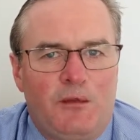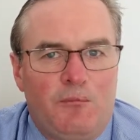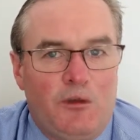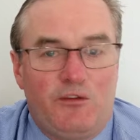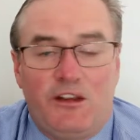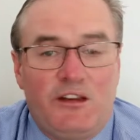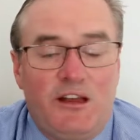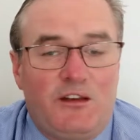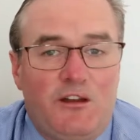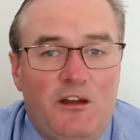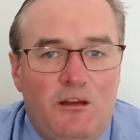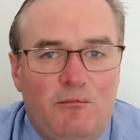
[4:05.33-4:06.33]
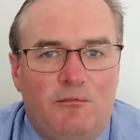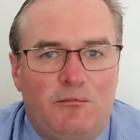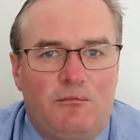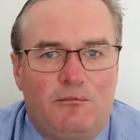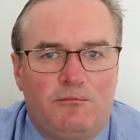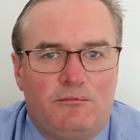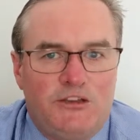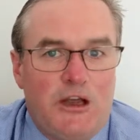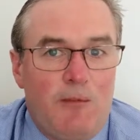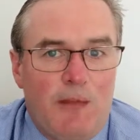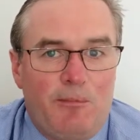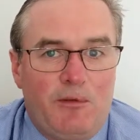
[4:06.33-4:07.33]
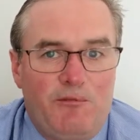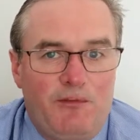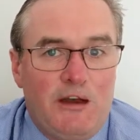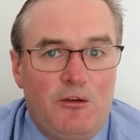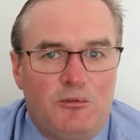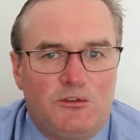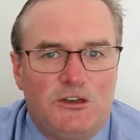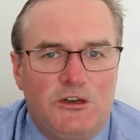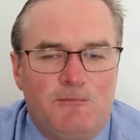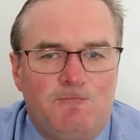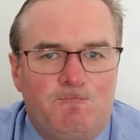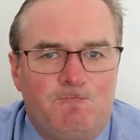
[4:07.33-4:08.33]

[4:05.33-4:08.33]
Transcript: Because they take time up, valuable time.